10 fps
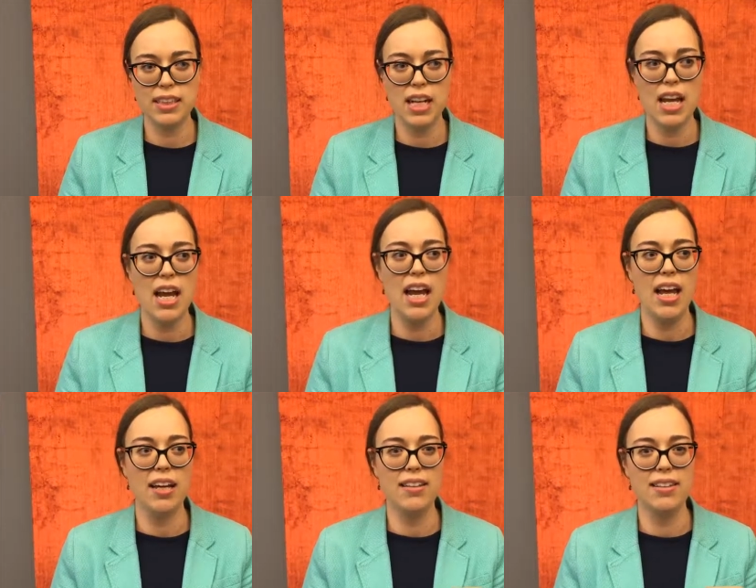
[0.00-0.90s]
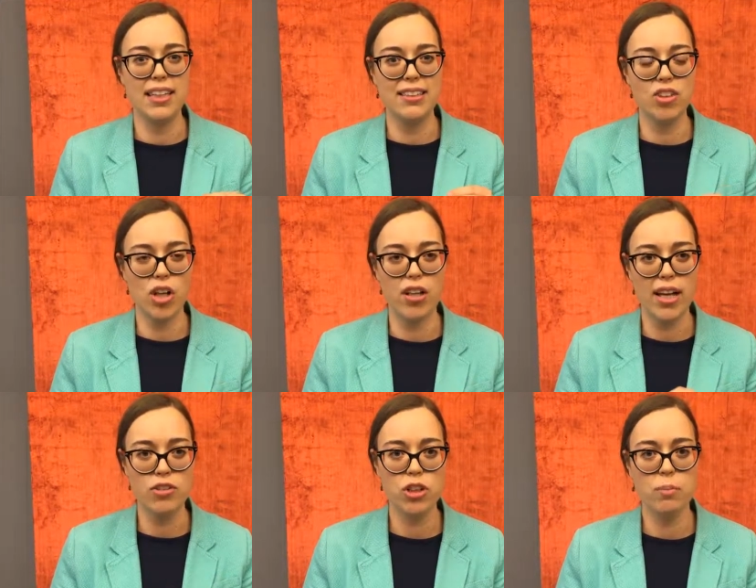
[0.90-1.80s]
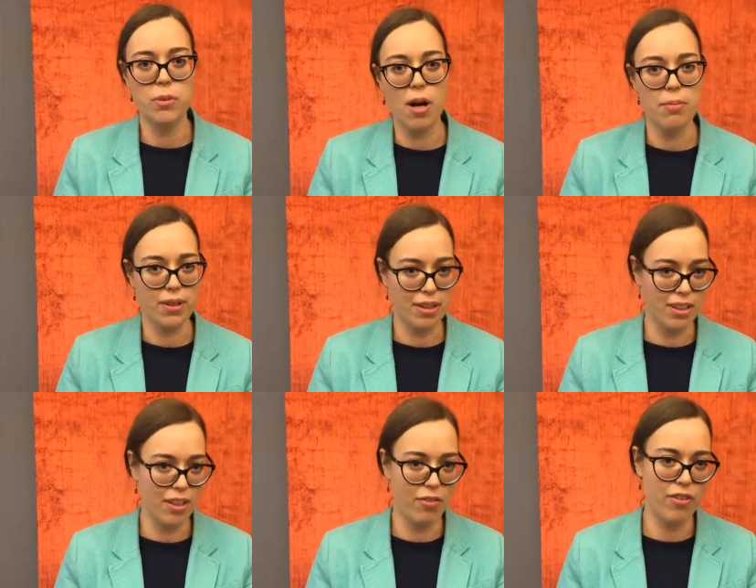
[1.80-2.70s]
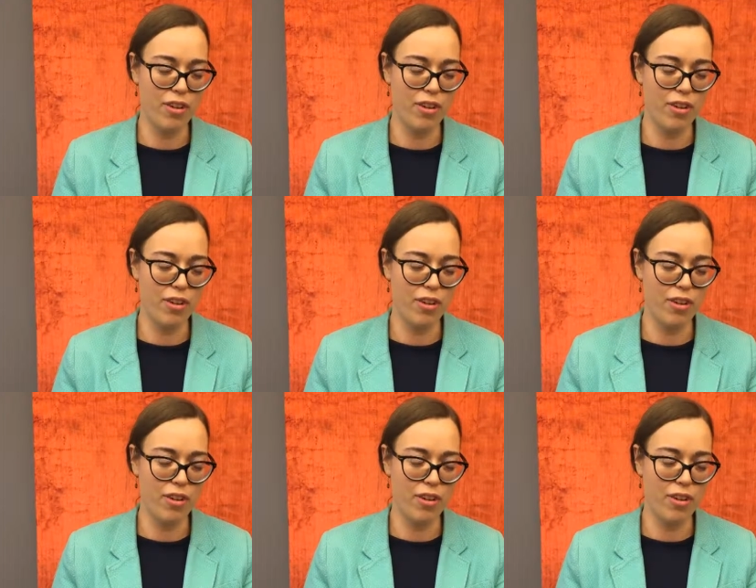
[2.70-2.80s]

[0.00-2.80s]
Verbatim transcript: and the intellectual property of